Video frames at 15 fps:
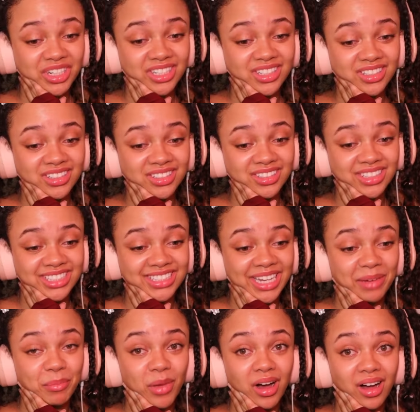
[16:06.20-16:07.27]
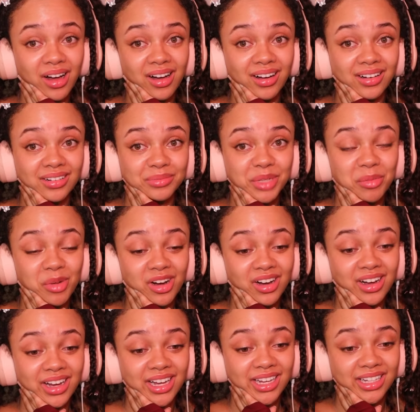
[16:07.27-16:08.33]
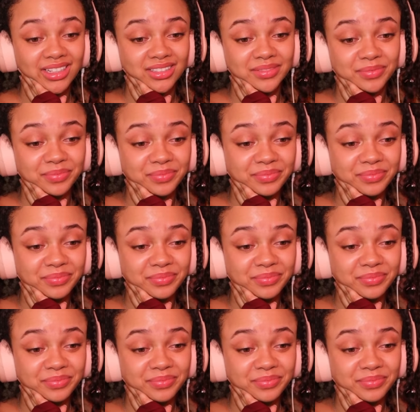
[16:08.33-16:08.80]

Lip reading: real, it's like mom, come on.